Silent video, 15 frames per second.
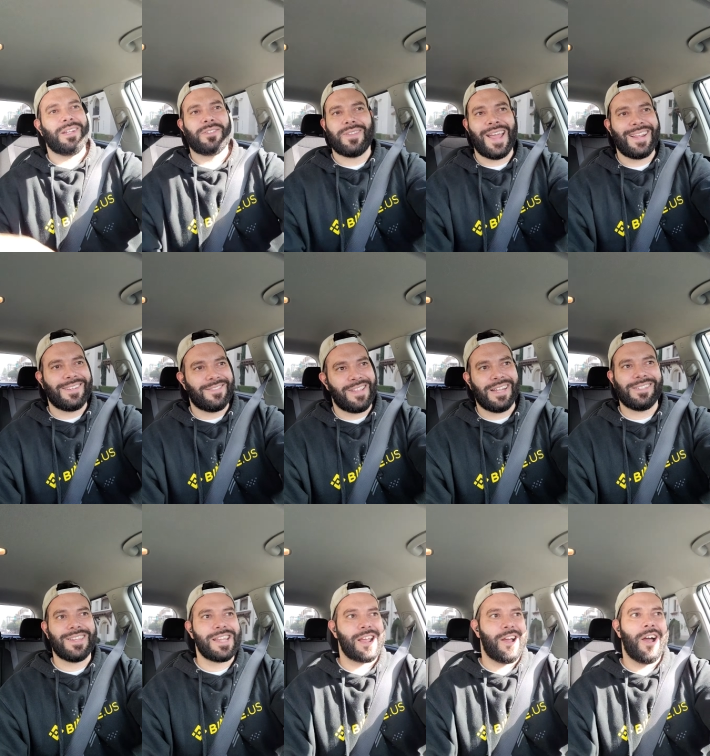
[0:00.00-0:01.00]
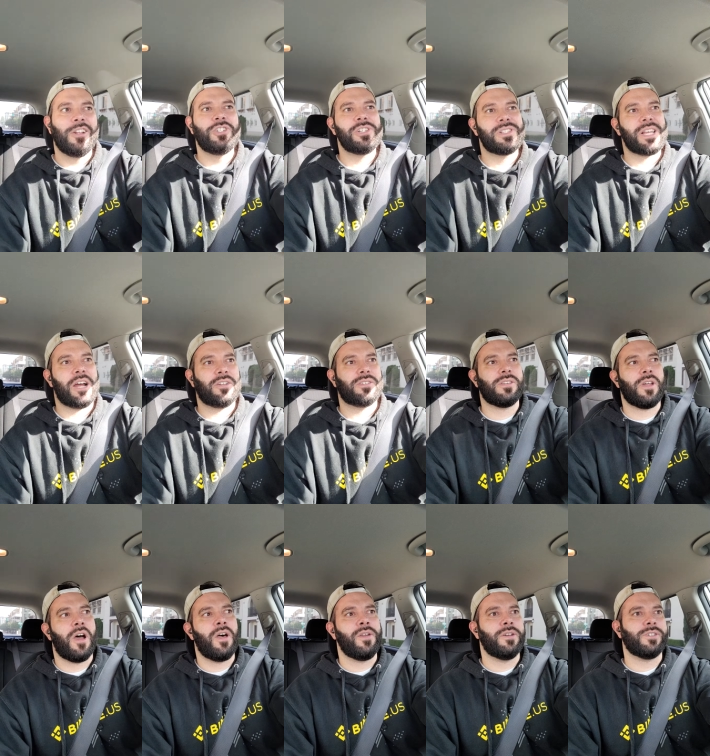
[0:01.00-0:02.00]
it's like that's like a hundred thousand
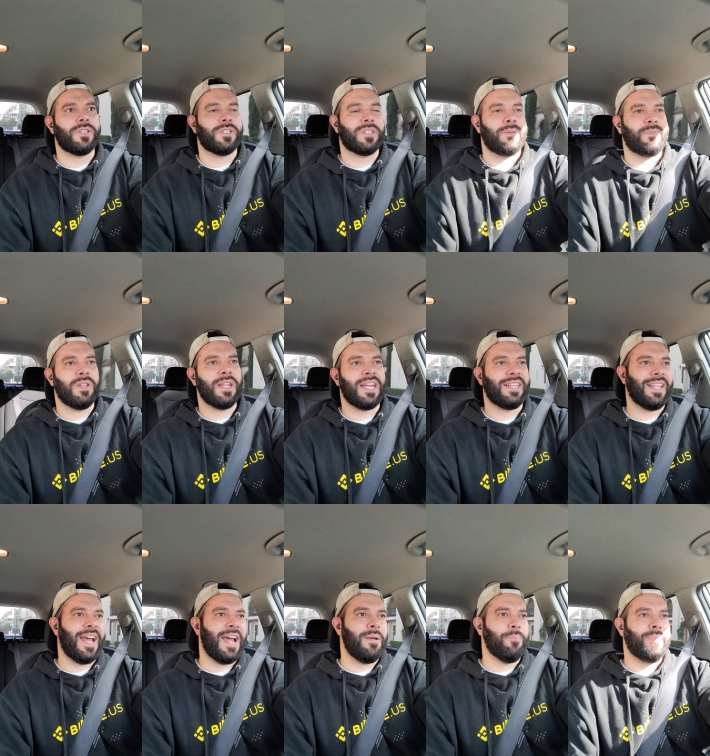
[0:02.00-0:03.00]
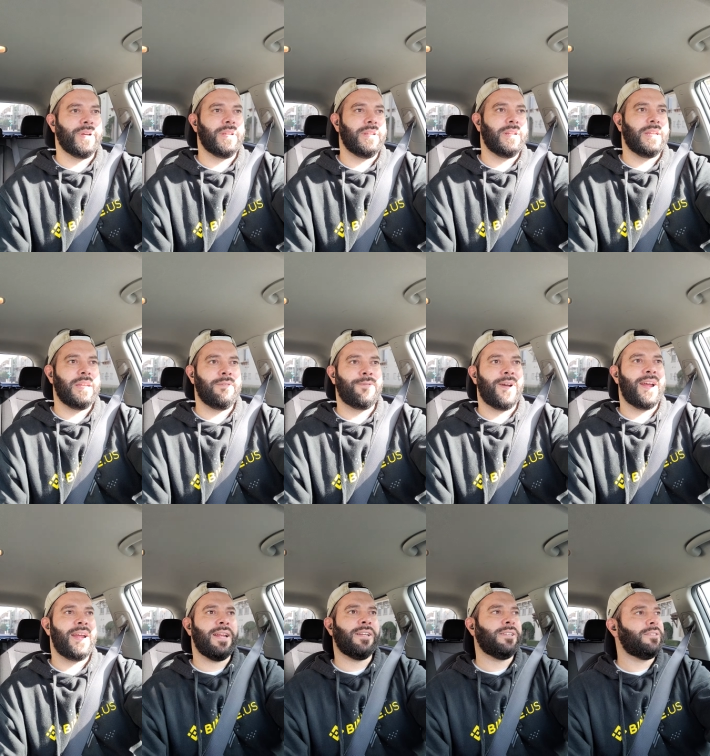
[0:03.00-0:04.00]
dollars or something like that. But if
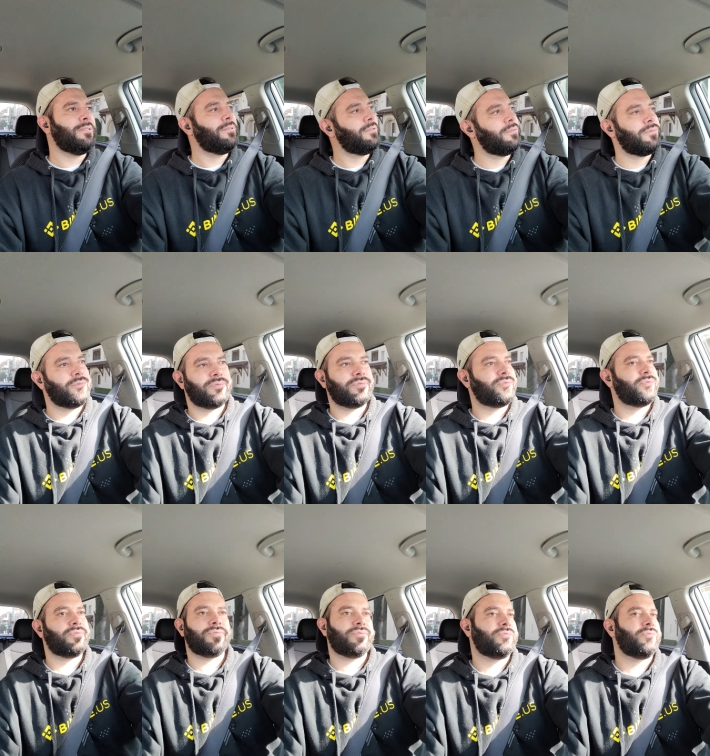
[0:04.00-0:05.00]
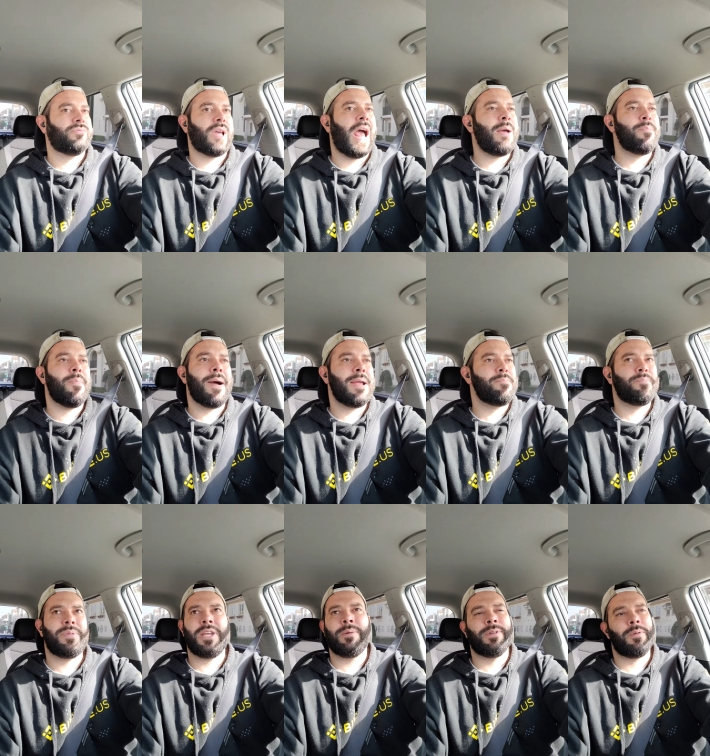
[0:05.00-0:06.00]
I I
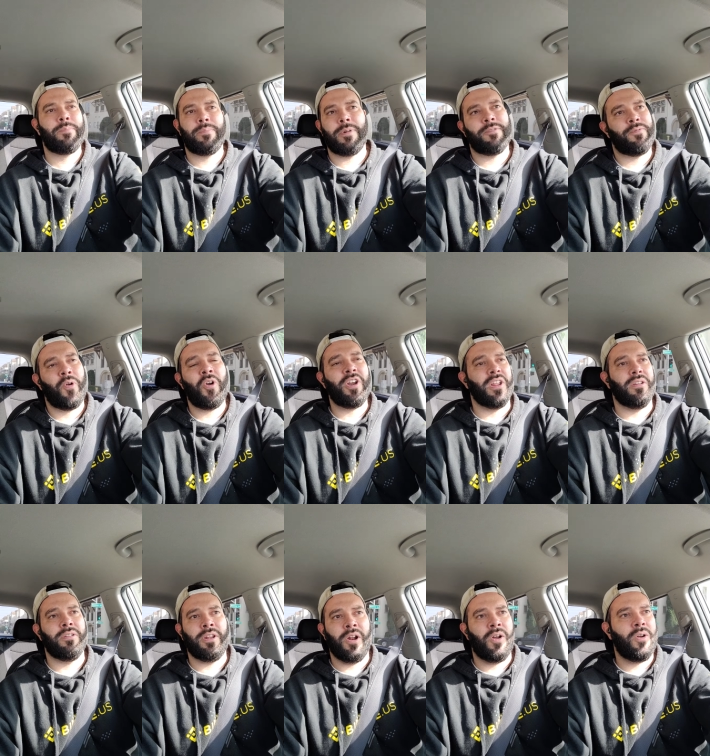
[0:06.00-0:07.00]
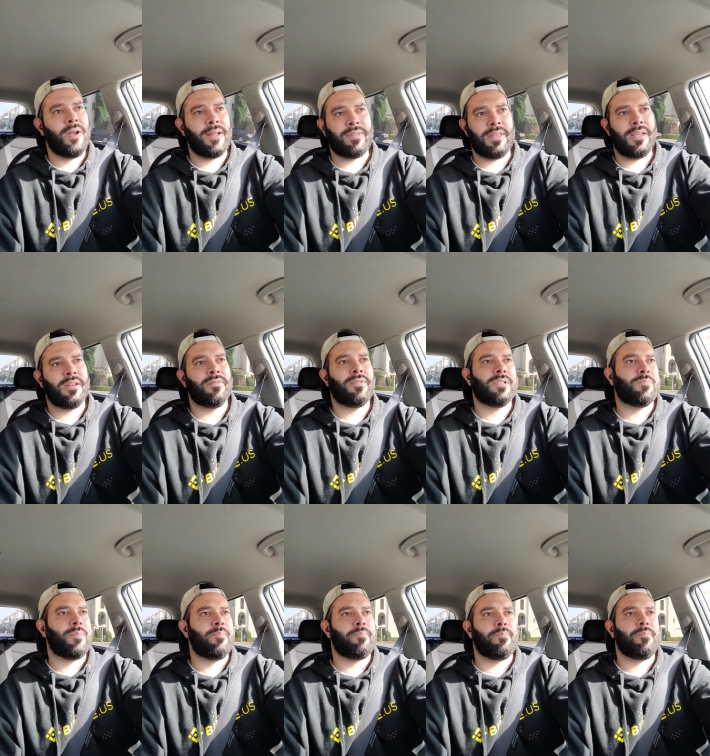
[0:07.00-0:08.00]
might be able to afford it, you know, at the end of this
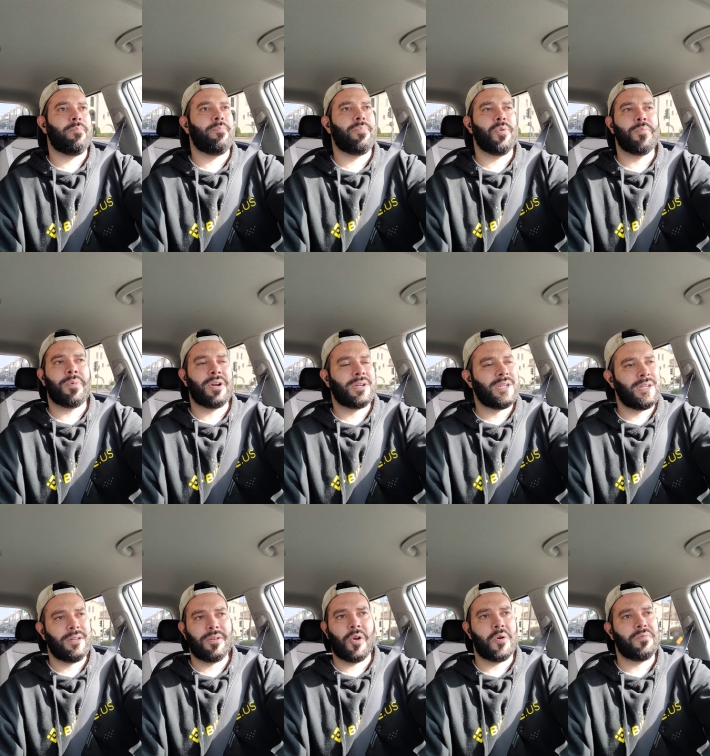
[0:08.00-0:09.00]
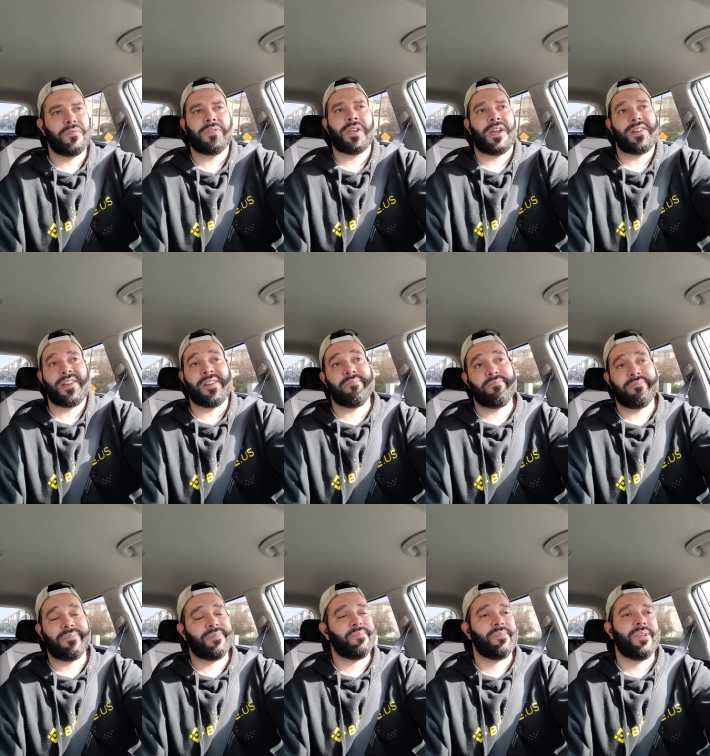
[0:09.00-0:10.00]
bull market. Hopefully, I am.
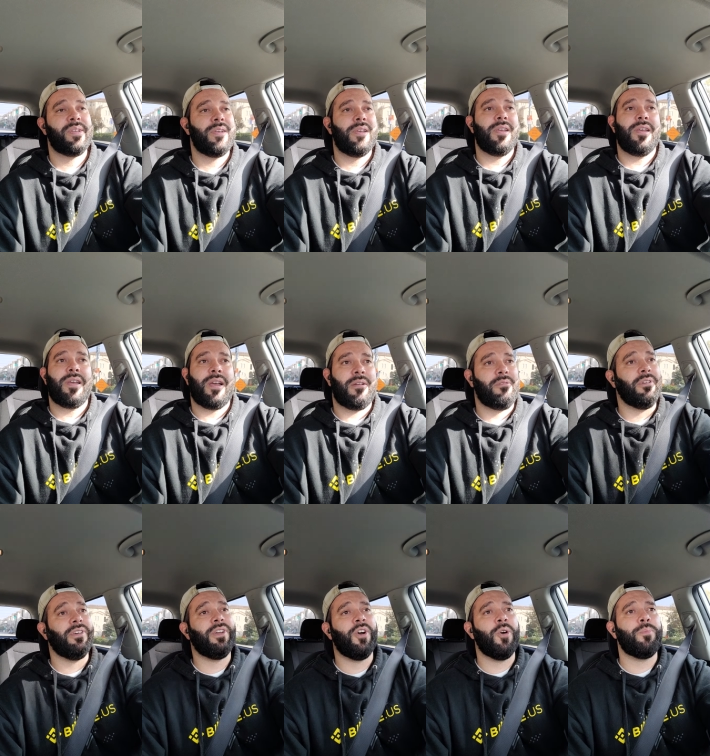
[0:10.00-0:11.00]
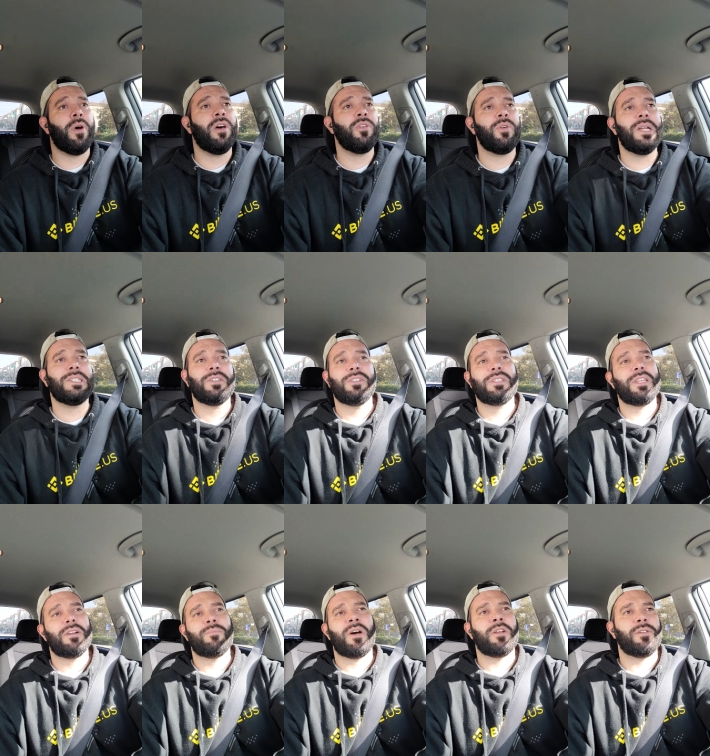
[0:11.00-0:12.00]
I really hope. Otherwise, I'll just
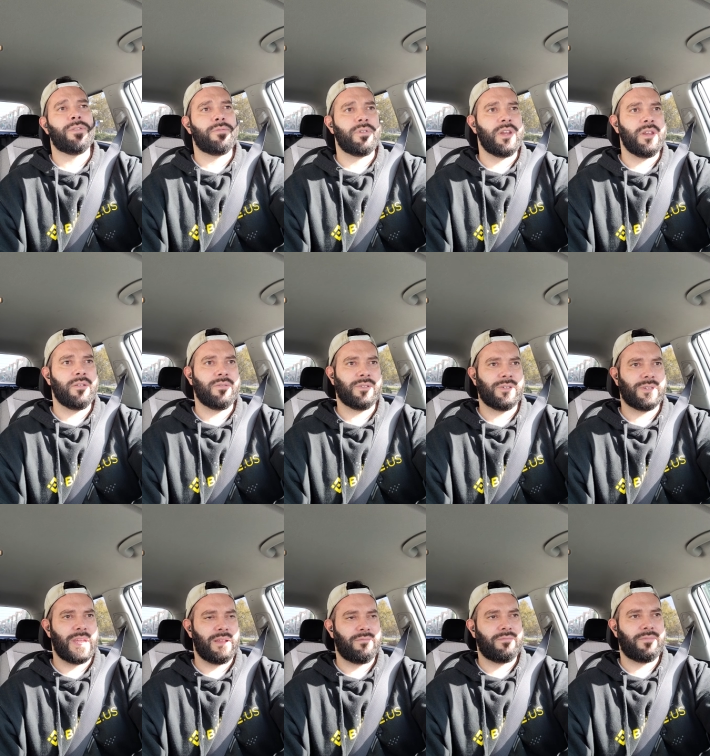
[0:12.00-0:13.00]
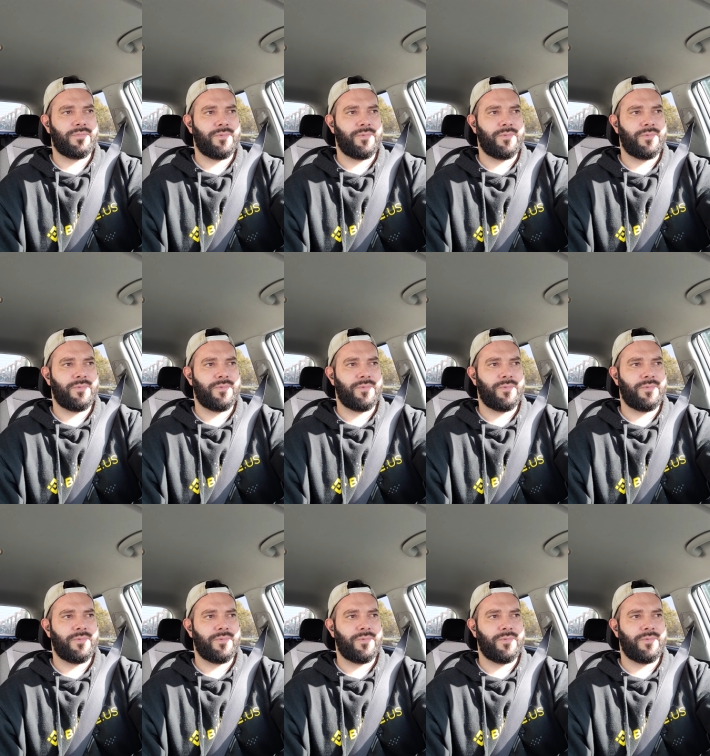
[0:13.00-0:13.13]
get a Model 3, which is like